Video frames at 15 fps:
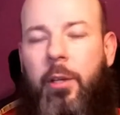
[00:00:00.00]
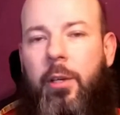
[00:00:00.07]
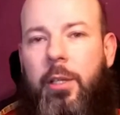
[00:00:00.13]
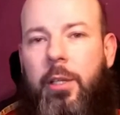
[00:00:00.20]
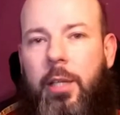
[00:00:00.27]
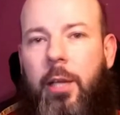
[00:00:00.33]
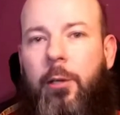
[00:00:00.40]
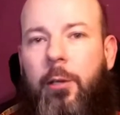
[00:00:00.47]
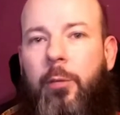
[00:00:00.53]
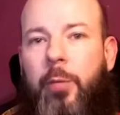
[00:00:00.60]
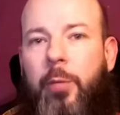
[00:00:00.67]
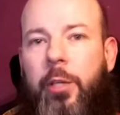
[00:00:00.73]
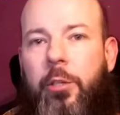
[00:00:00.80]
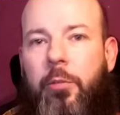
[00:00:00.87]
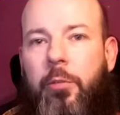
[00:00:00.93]
it's kind of got me
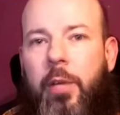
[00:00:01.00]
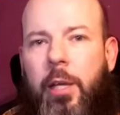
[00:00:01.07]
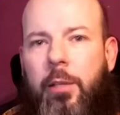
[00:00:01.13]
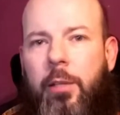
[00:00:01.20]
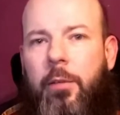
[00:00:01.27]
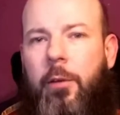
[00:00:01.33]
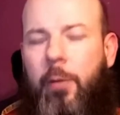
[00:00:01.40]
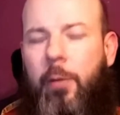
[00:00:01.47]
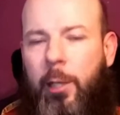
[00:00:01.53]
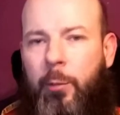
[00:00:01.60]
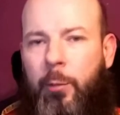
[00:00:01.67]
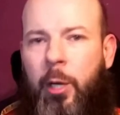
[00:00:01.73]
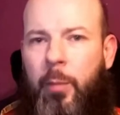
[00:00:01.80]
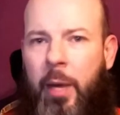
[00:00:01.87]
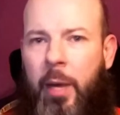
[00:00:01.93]
intrigued to know a little
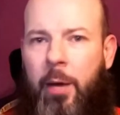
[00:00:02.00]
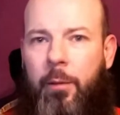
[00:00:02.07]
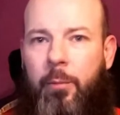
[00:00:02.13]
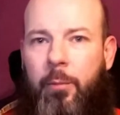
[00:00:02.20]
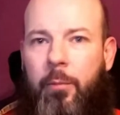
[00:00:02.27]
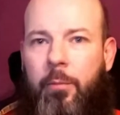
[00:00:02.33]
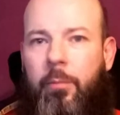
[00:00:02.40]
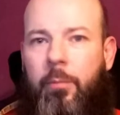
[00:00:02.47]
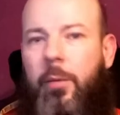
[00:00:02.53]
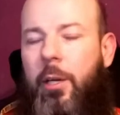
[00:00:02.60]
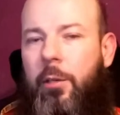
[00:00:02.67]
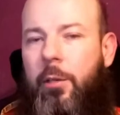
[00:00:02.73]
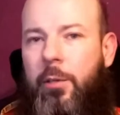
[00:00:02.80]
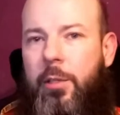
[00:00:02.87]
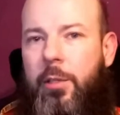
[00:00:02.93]
bit about them and
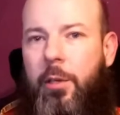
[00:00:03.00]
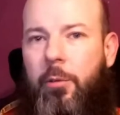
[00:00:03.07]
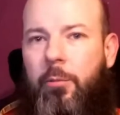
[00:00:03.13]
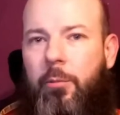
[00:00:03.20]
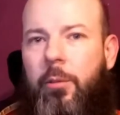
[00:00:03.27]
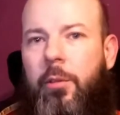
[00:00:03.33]
also